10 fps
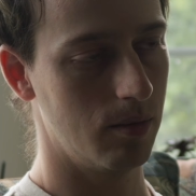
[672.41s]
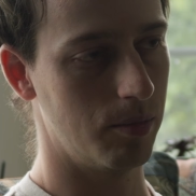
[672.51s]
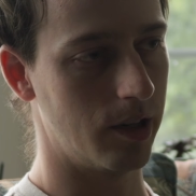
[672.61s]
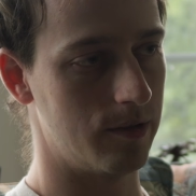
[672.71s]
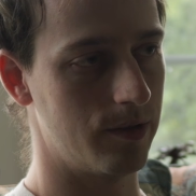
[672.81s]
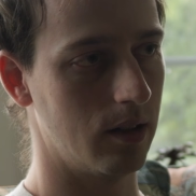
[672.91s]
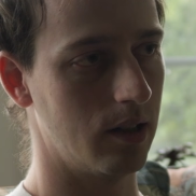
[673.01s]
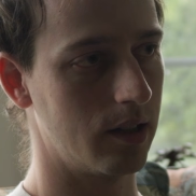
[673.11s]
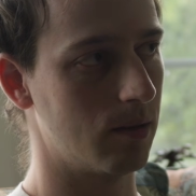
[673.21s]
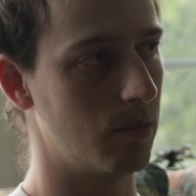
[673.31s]
but I felt
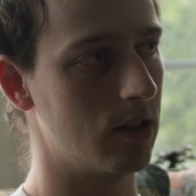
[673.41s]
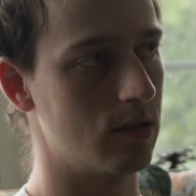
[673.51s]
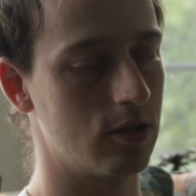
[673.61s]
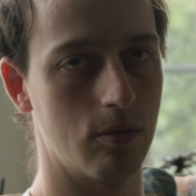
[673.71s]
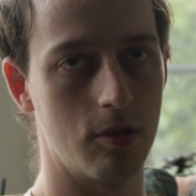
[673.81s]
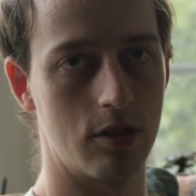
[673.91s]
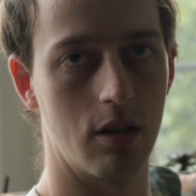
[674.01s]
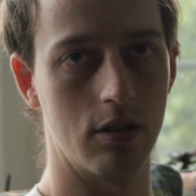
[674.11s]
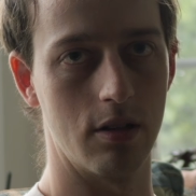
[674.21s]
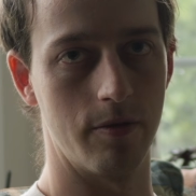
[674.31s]
like it made it so much
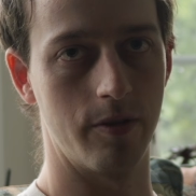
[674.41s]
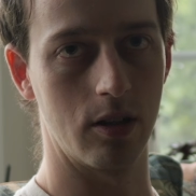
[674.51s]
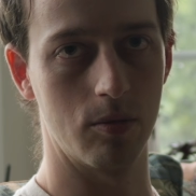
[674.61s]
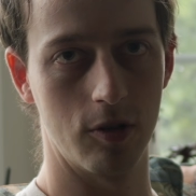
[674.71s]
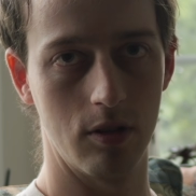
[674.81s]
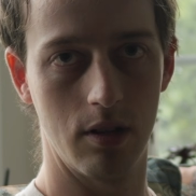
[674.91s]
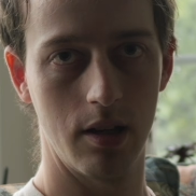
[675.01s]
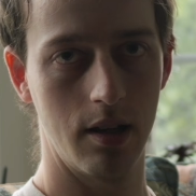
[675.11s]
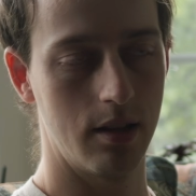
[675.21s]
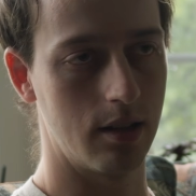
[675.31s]
harder to fingerboard
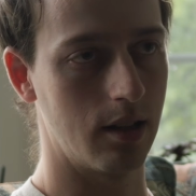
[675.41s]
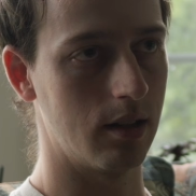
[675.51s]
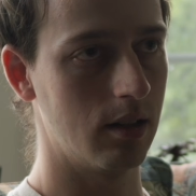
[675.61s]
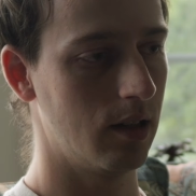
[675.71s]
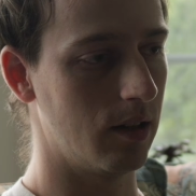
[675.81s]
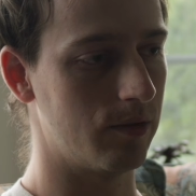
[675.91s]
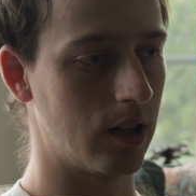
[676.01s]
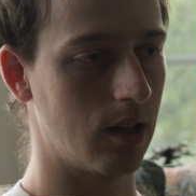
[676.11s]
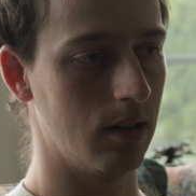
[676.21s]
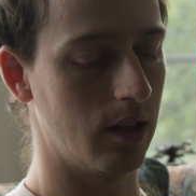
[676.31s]
that if I
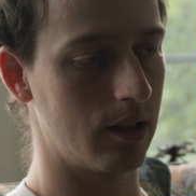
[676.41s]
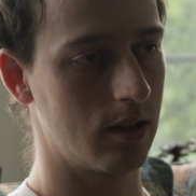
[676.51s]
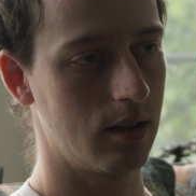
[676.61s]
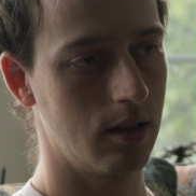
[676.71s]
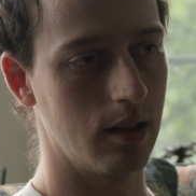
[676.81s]
had like,